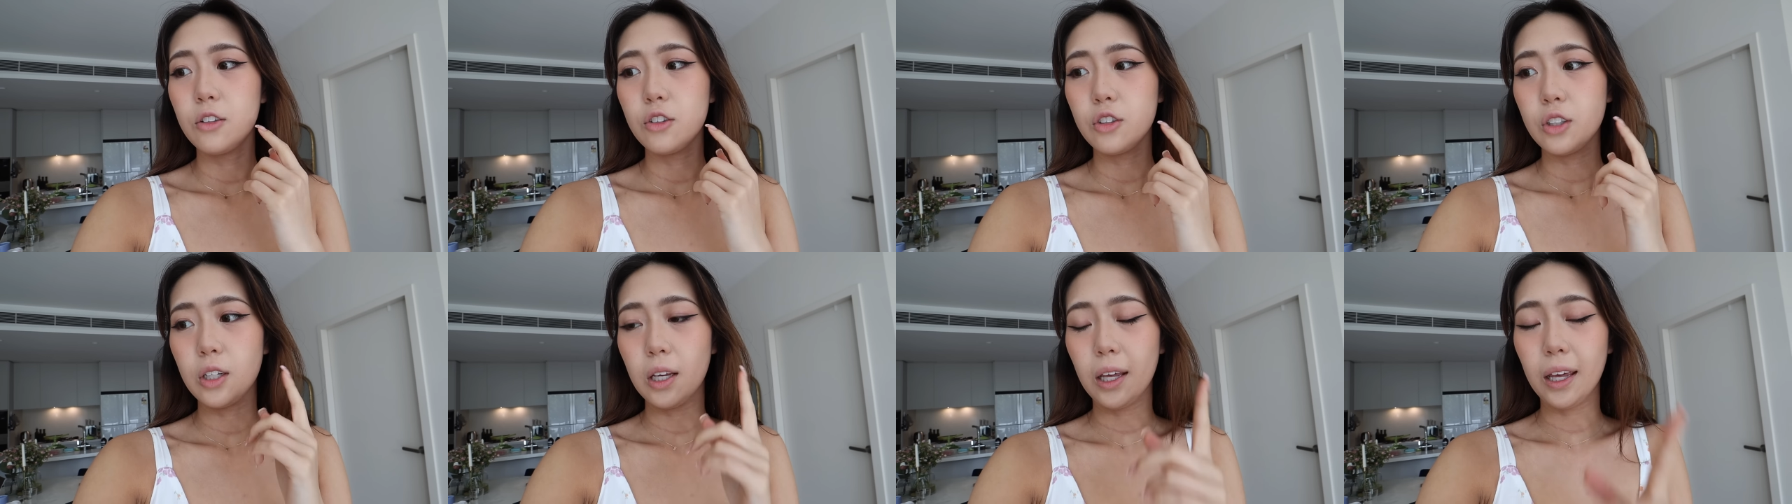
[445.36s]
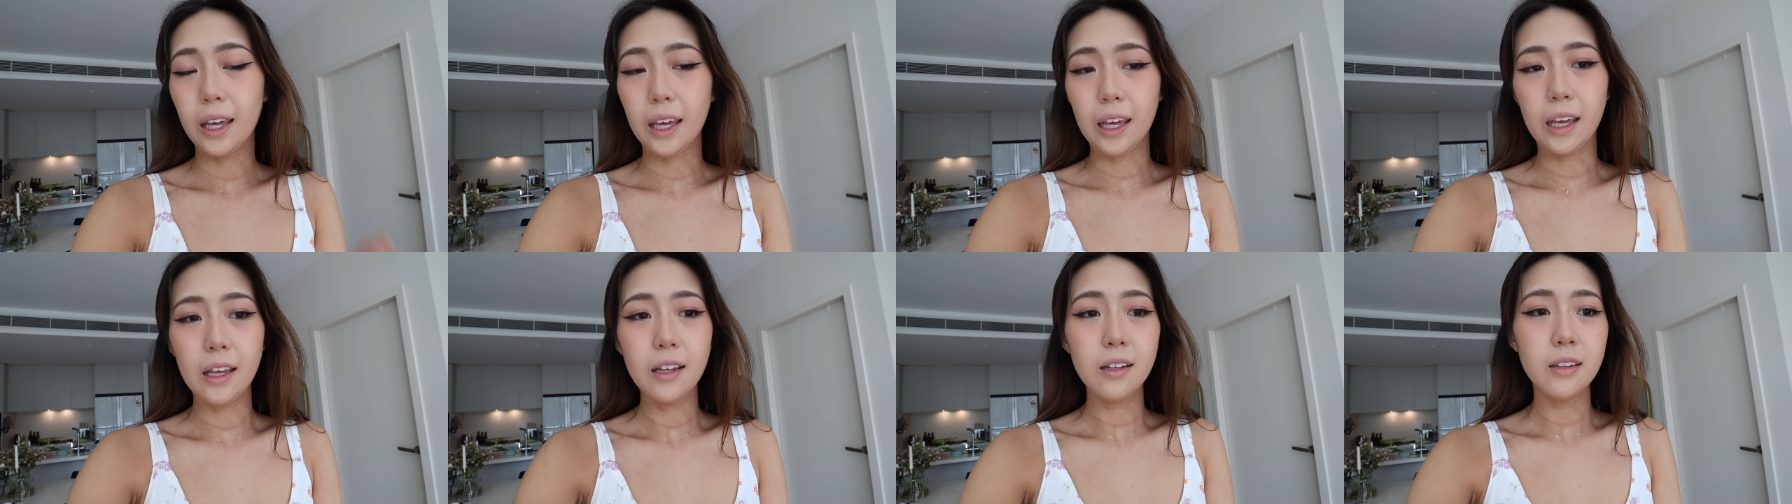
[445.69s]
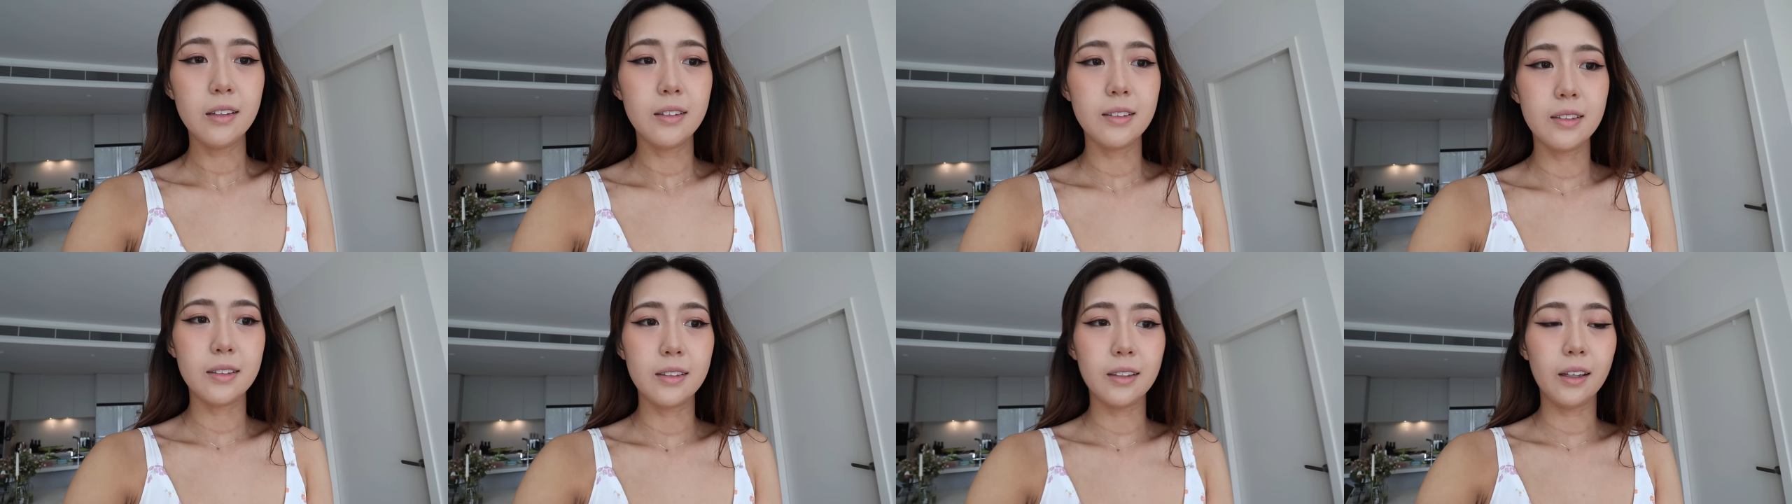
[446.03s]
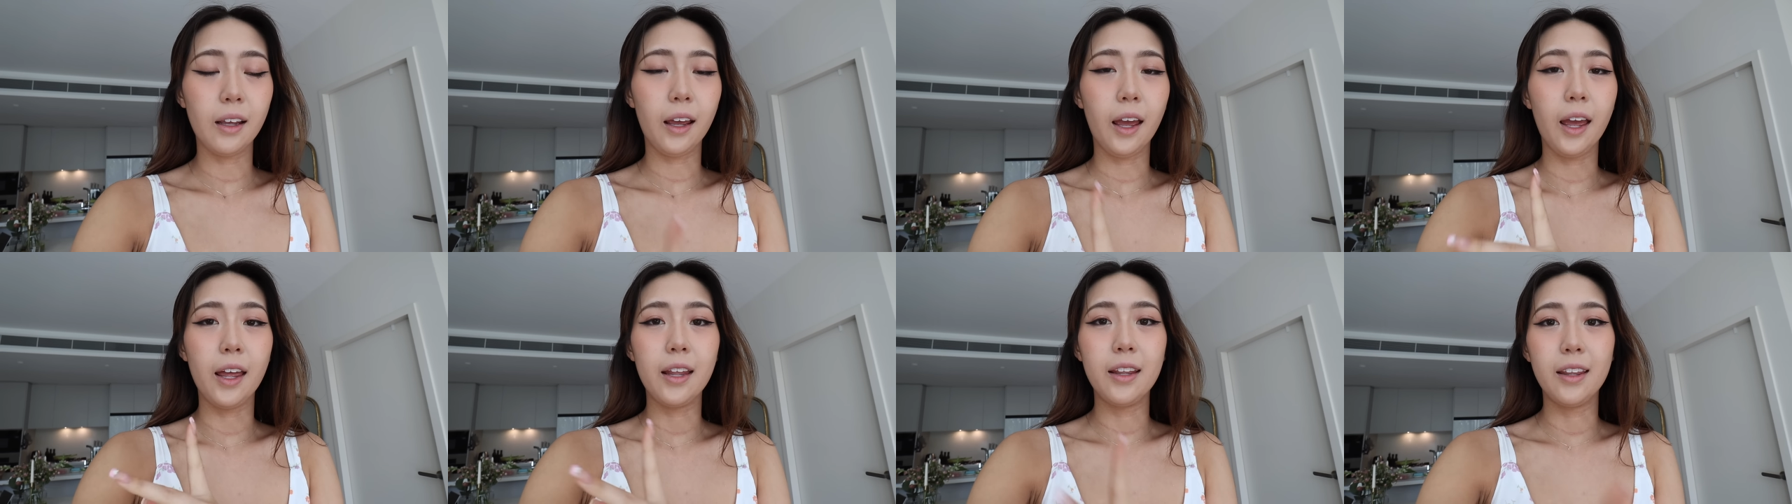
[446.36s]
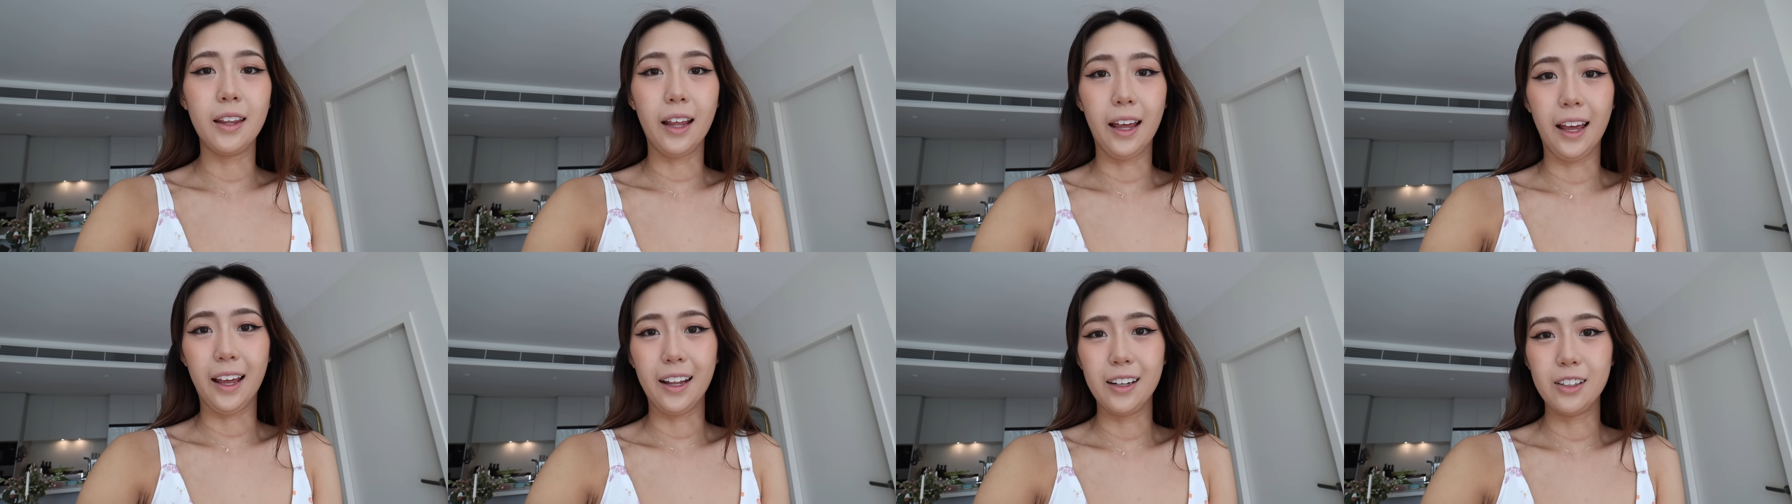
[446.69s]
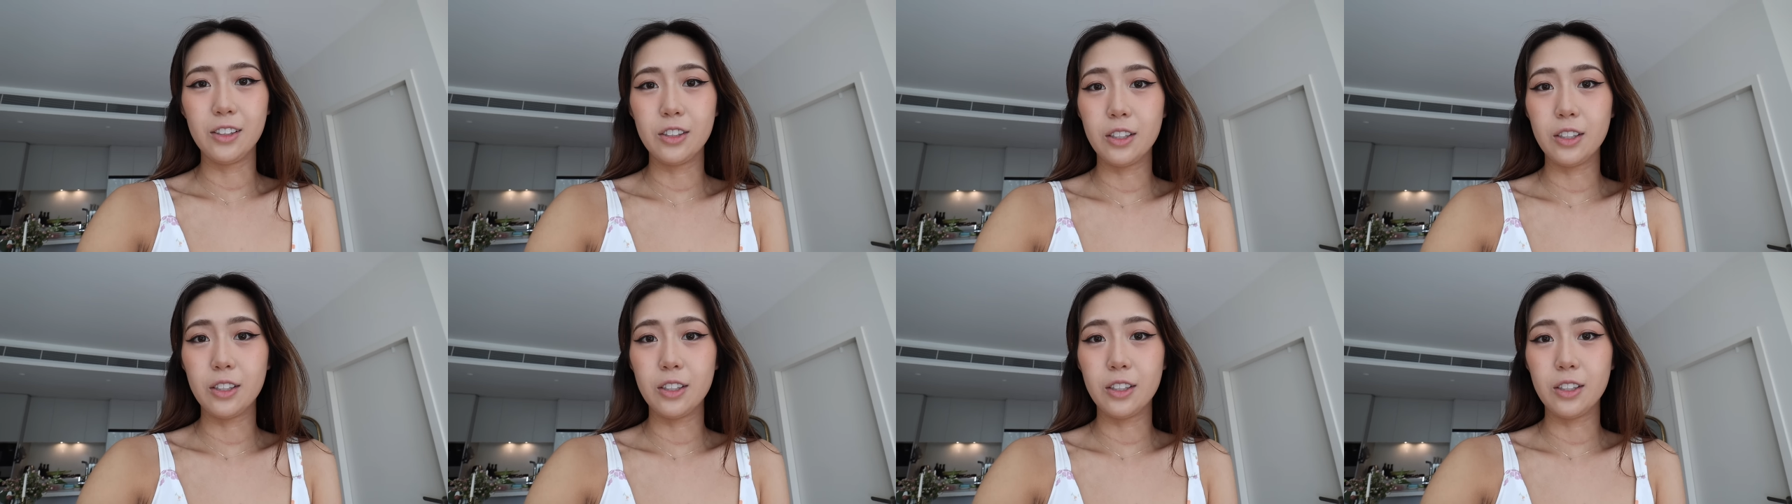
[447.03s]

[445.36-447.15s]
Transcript: she eats and then